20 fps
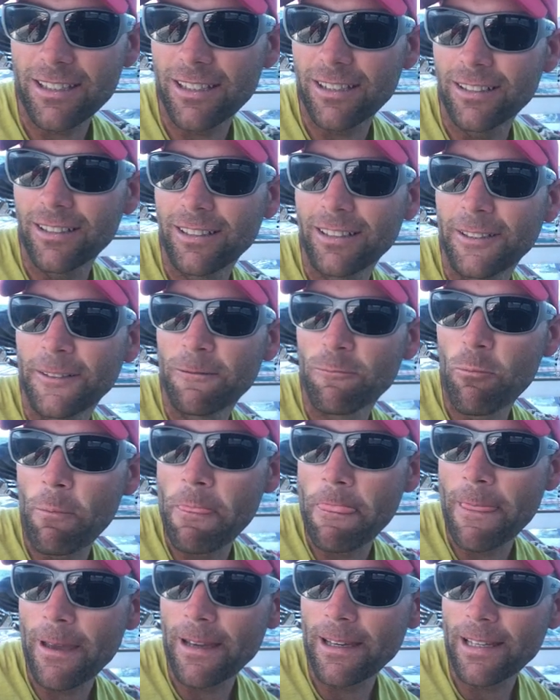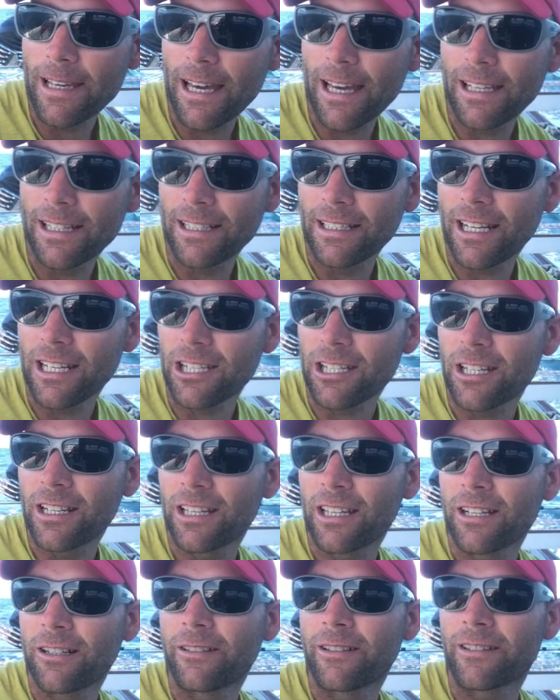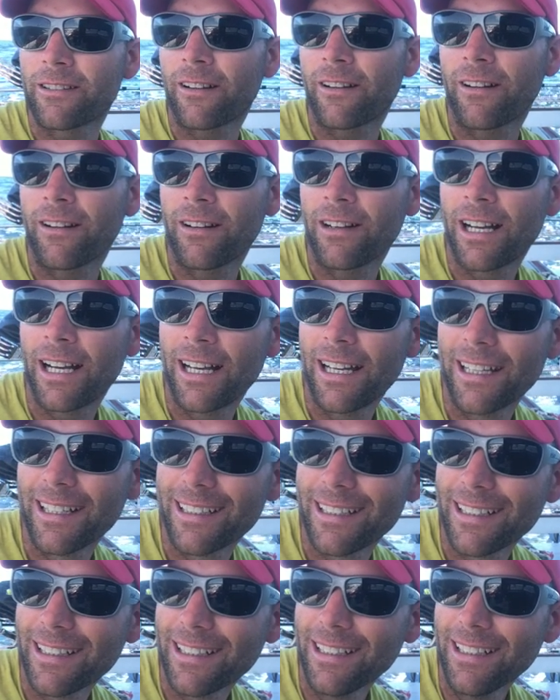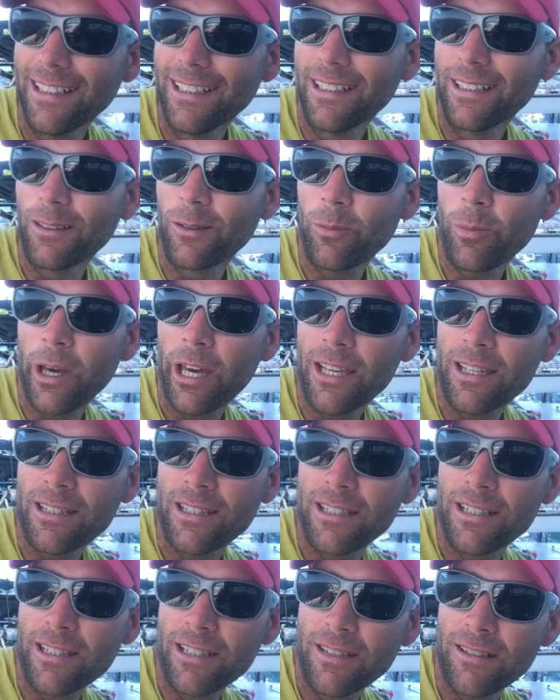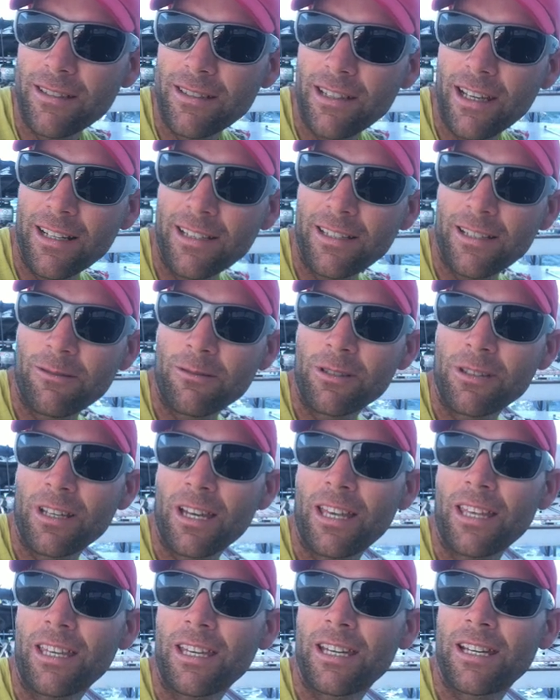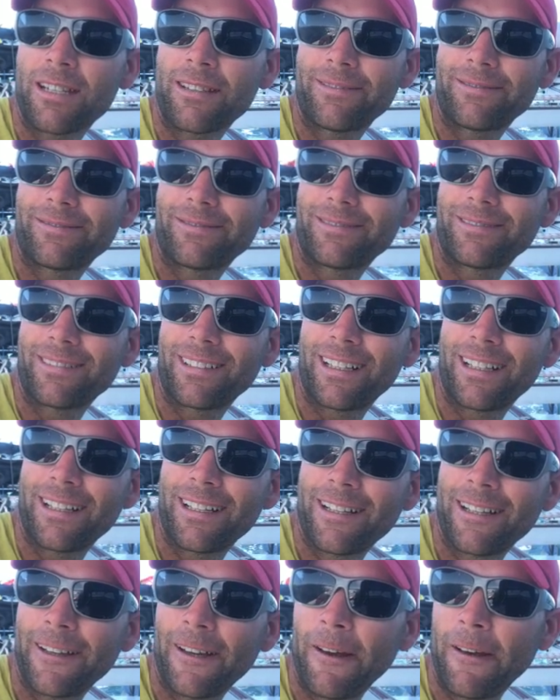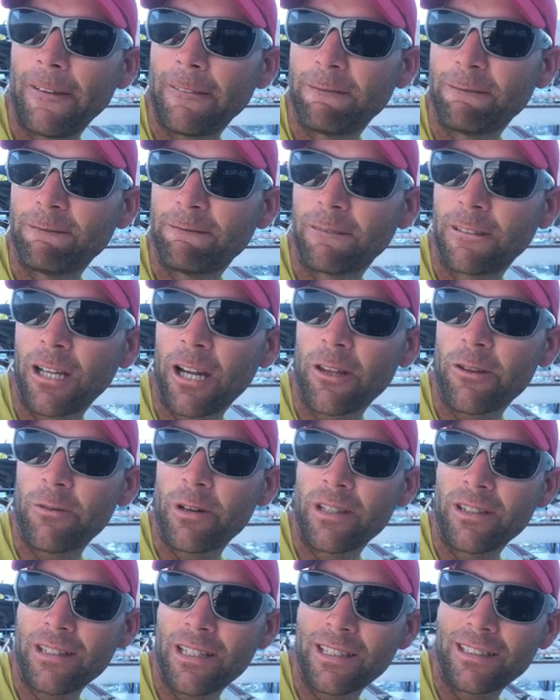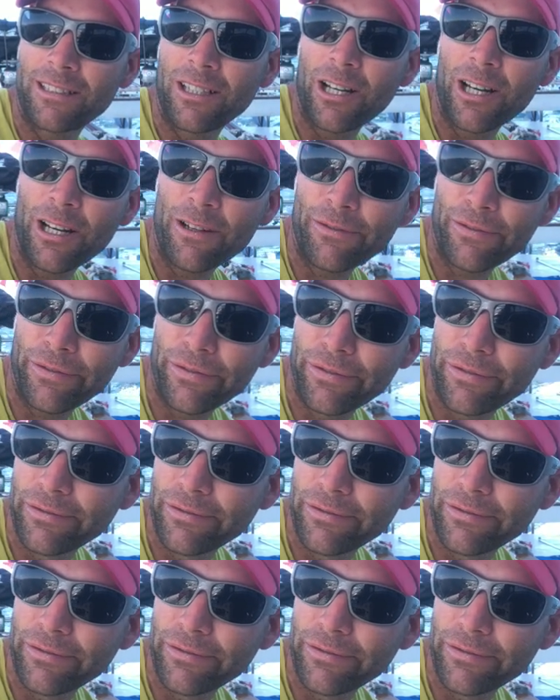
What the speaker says: So yeah, in a nutshell, that was our passage to Santa Rosalia. Another one ticked off.